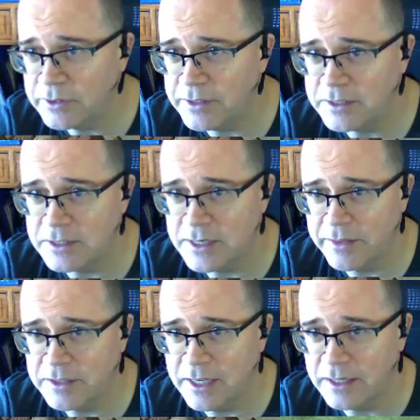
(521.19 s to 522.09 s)
So this is
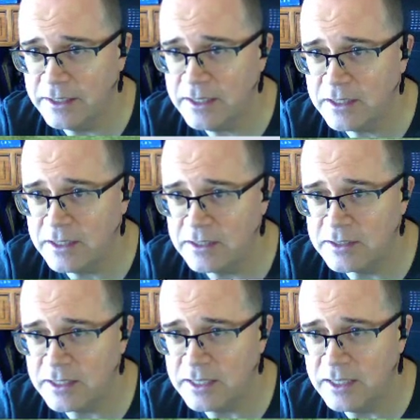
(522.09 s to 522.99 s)
another technique. You
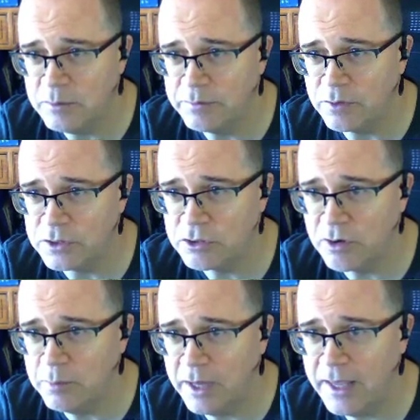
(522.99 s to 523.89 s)
can see here we've got
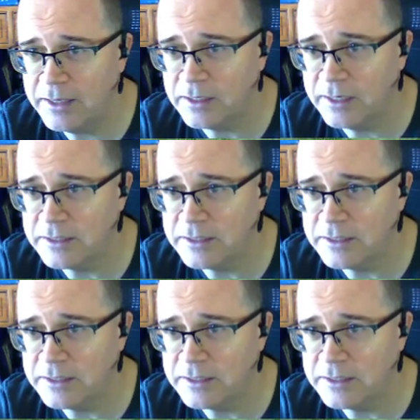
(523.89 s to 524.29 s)
scrubland.